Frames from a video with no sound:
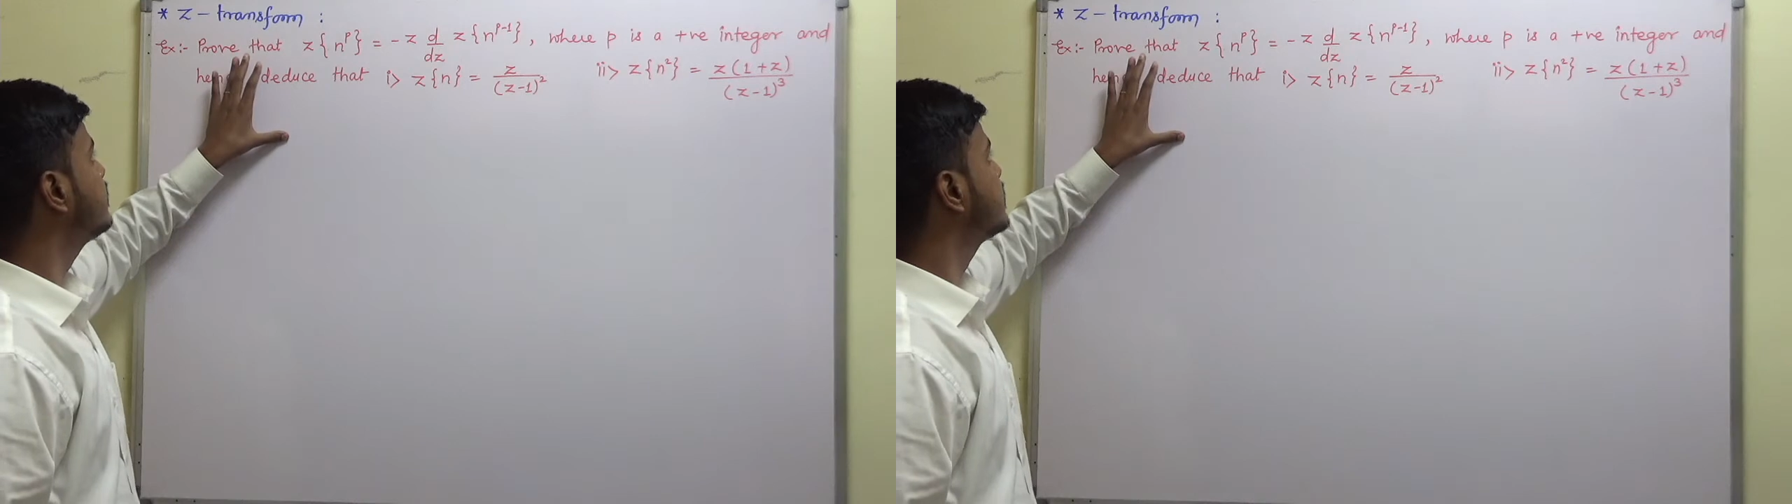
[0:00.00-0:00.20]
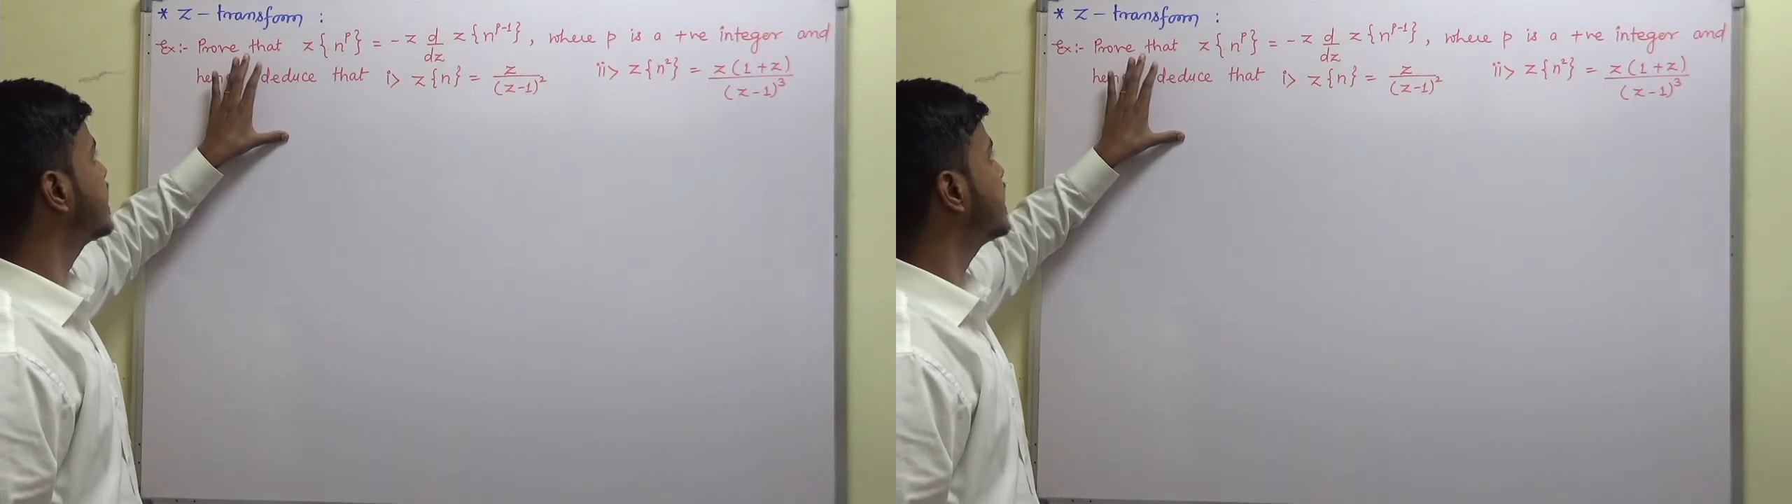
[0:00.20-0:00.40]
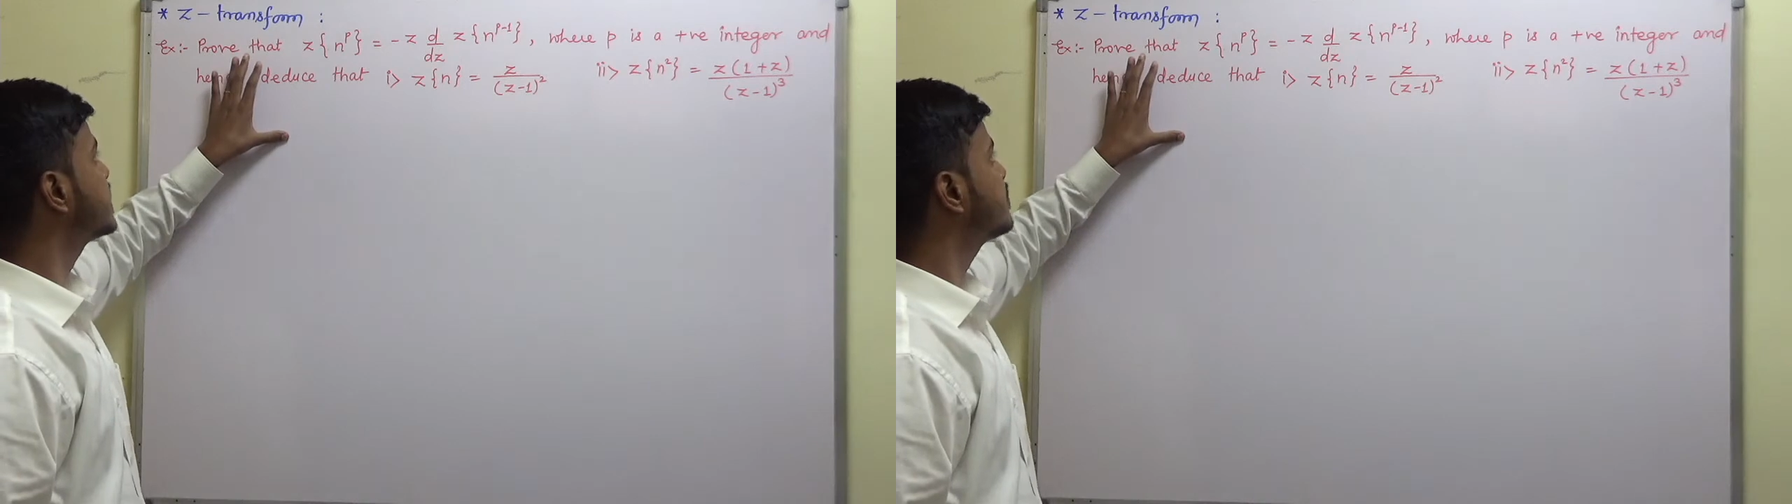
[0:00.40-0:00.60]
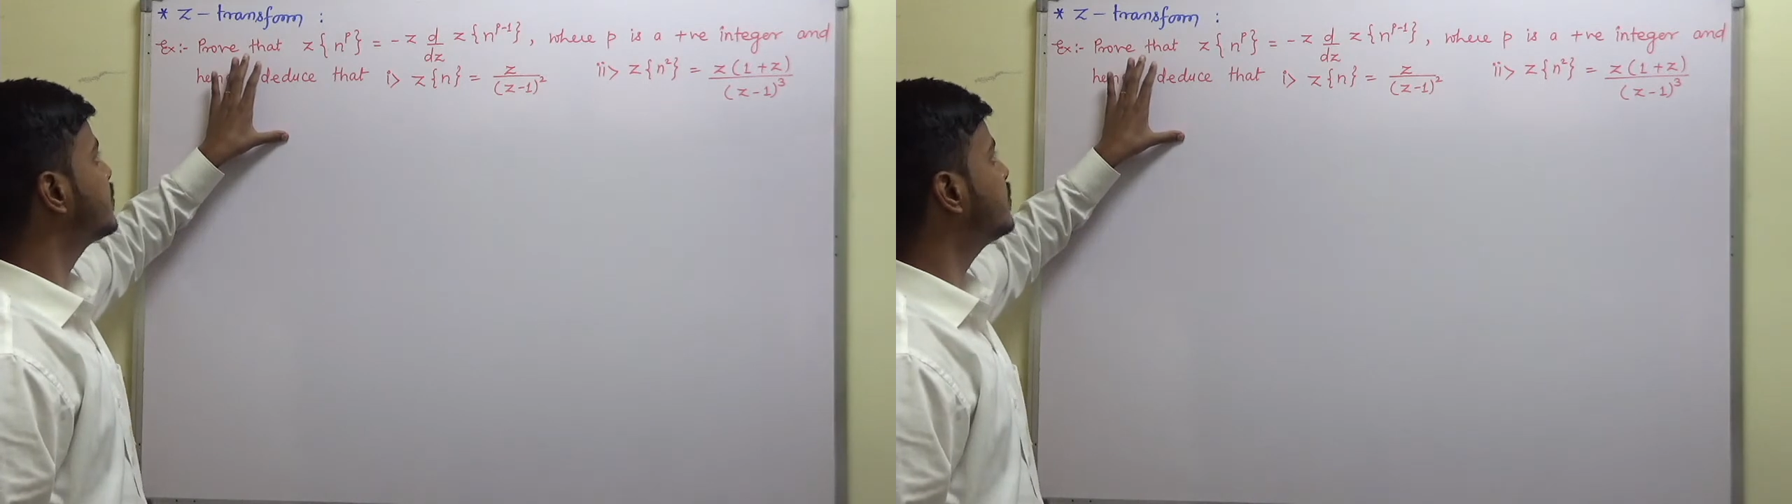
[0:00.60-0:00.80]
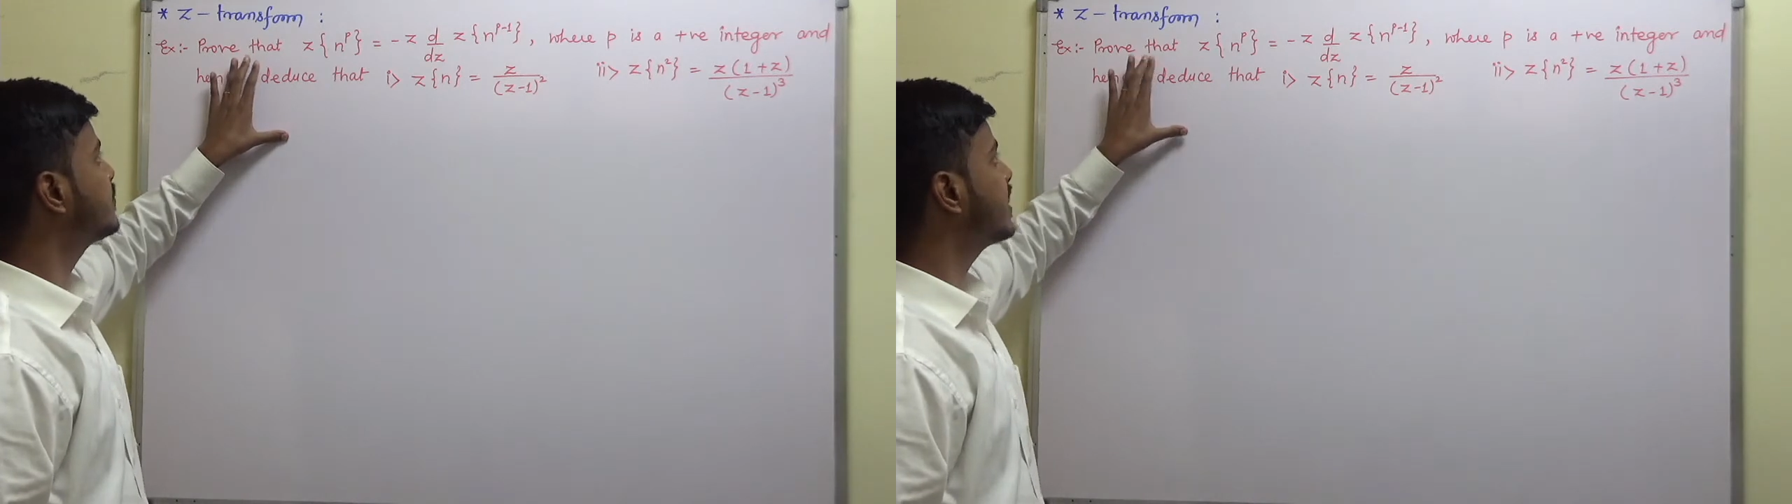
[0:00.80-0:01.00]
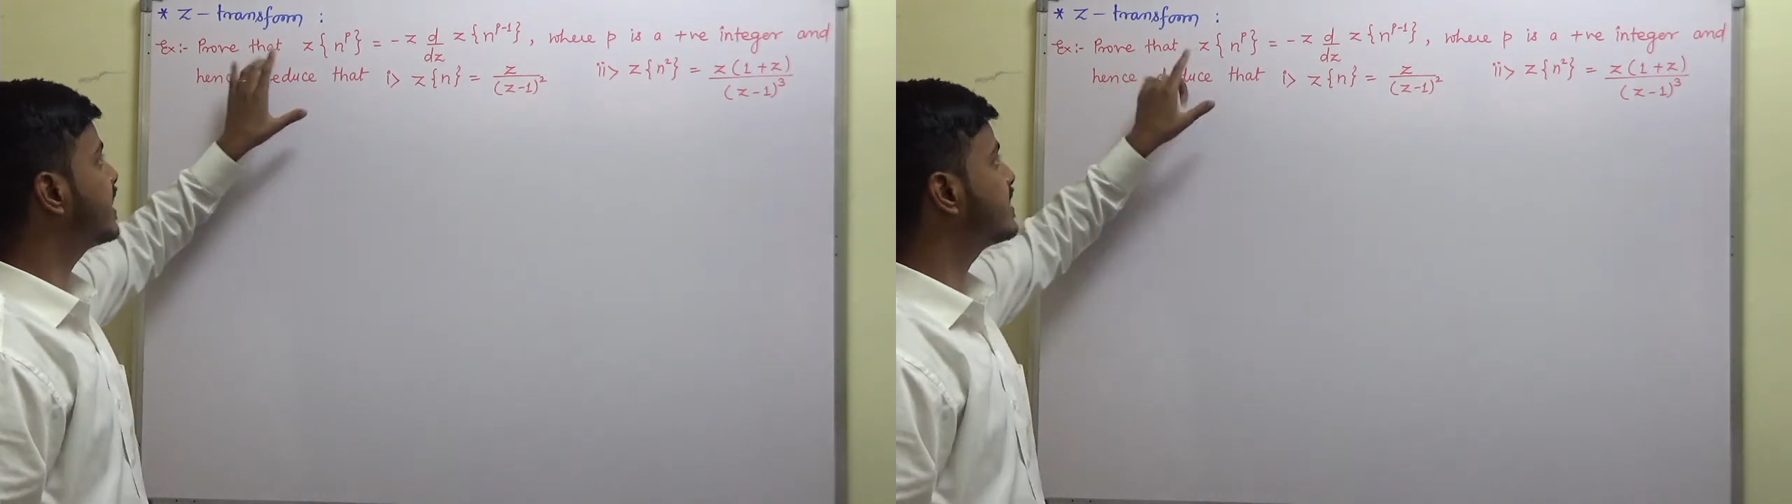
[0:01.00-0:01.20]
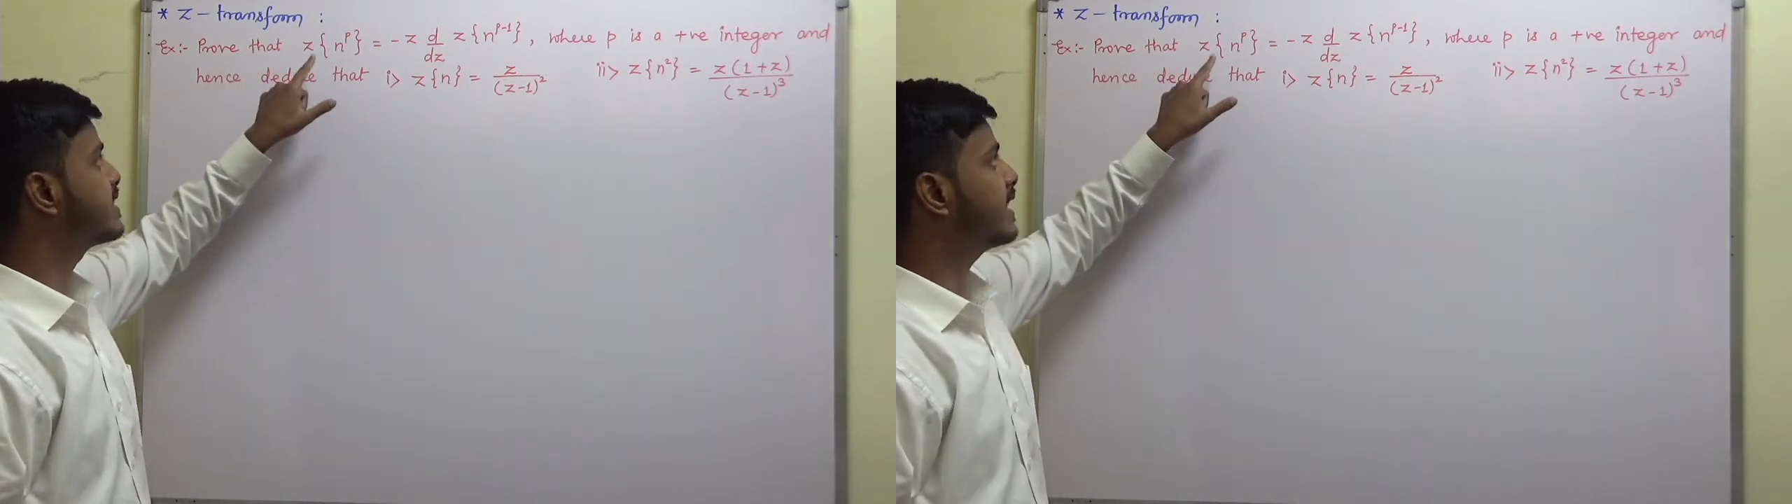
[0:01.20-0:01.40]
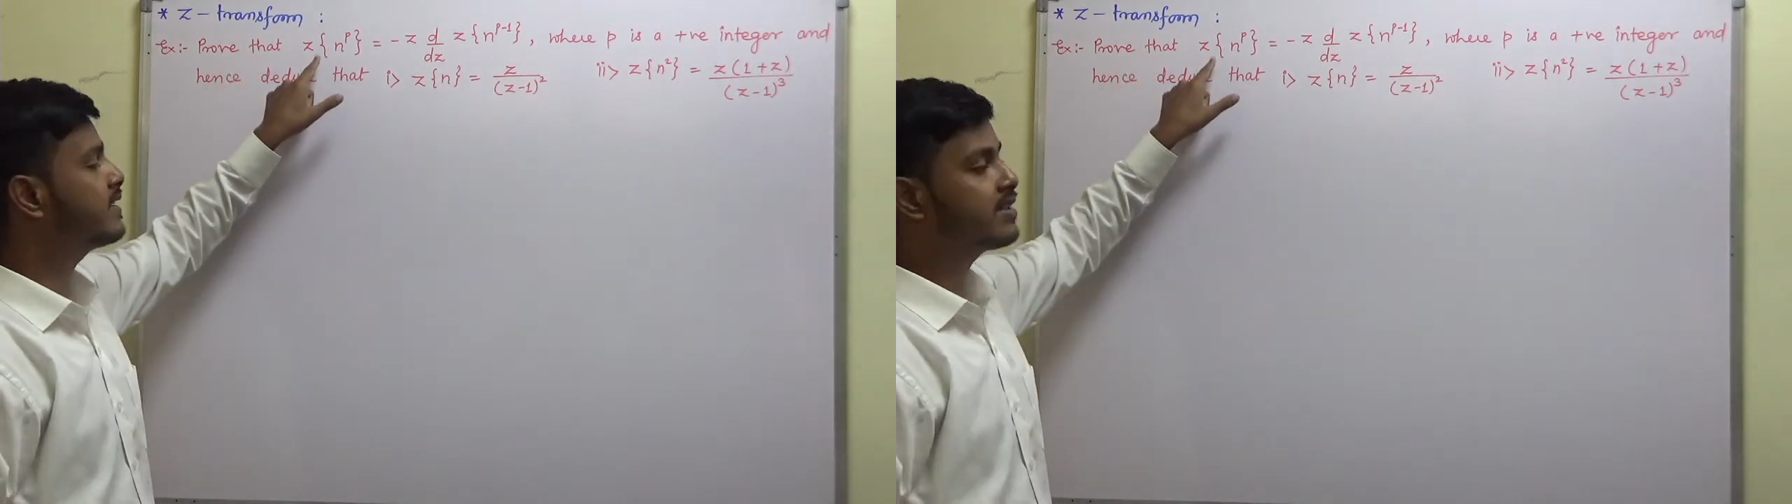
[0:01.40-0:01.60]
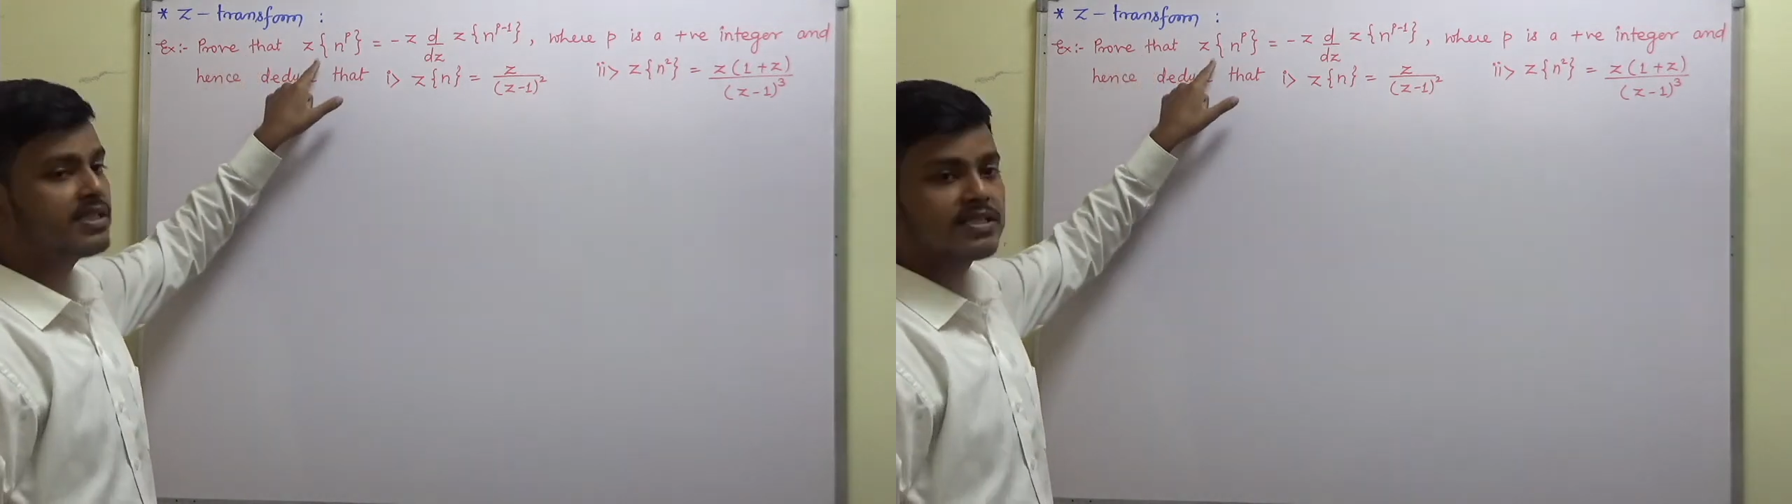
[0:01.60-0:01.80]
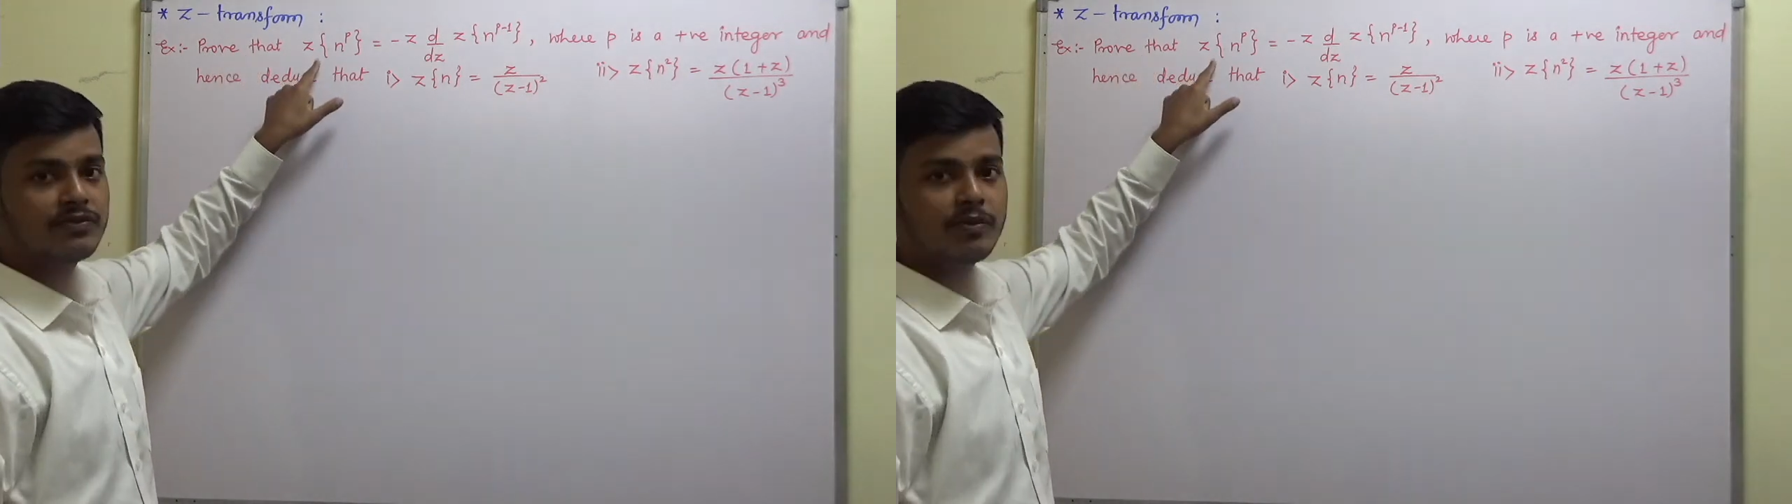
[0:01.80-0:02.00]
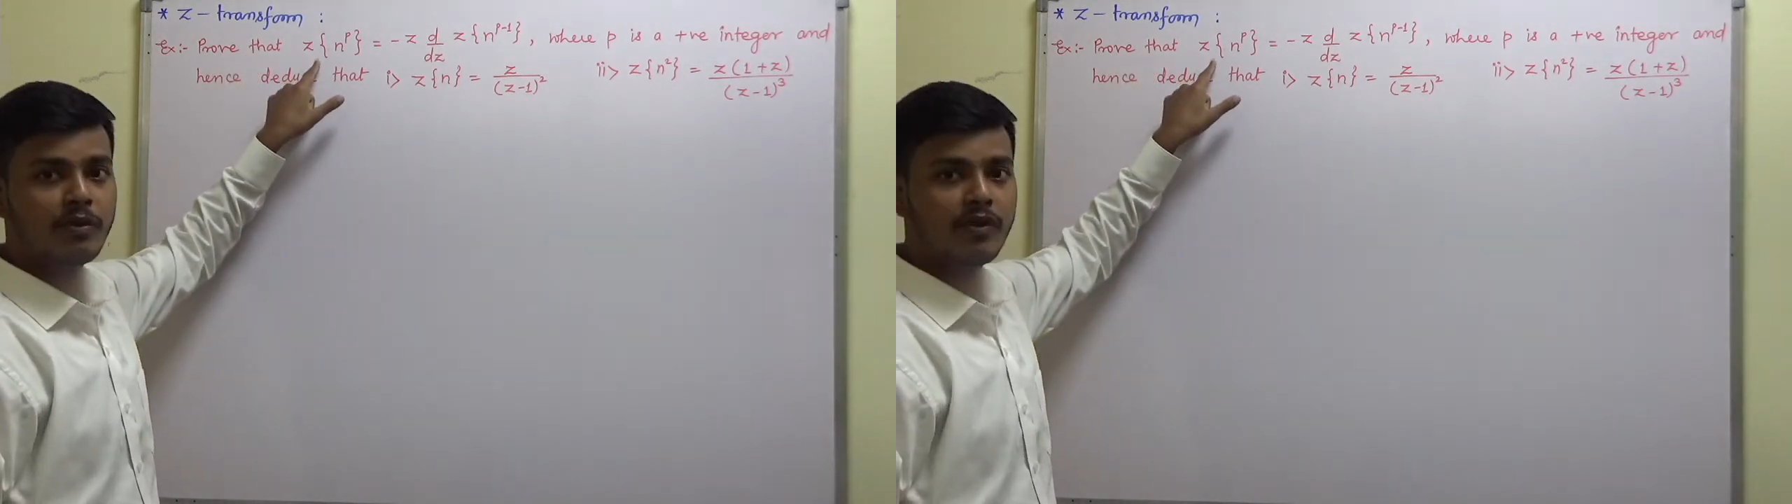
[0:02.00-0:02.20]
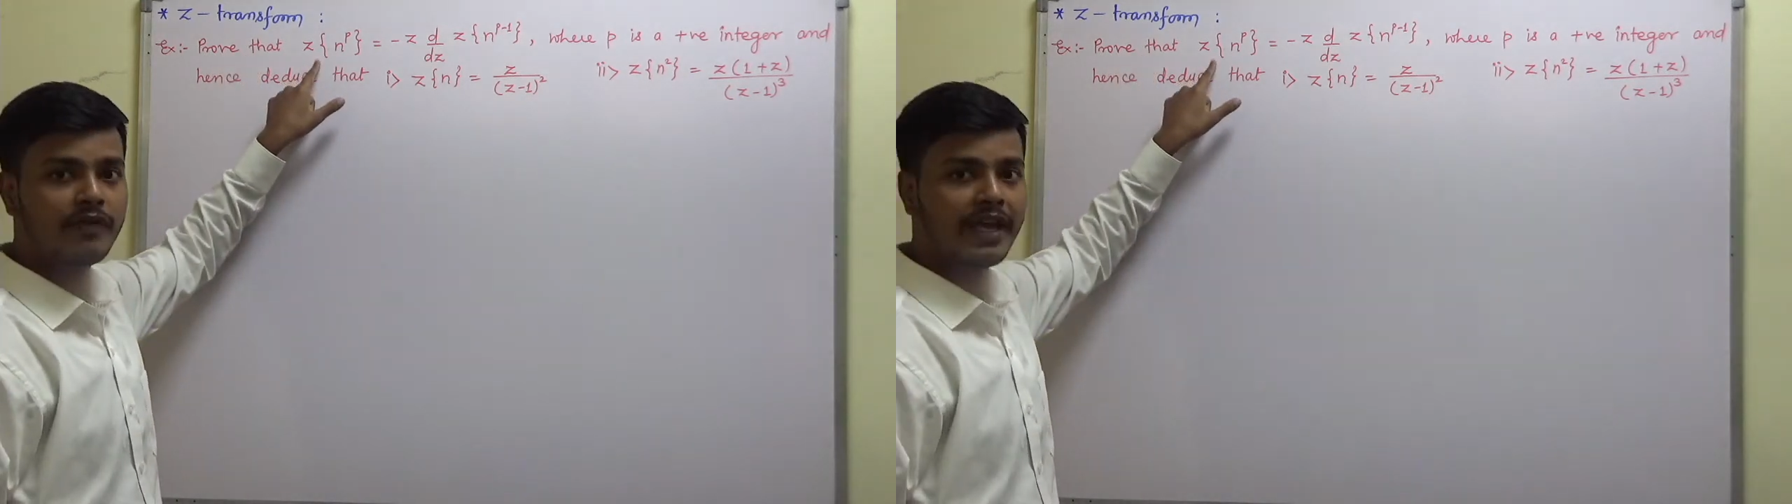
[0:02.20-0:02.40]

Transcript: says prove that Z transform of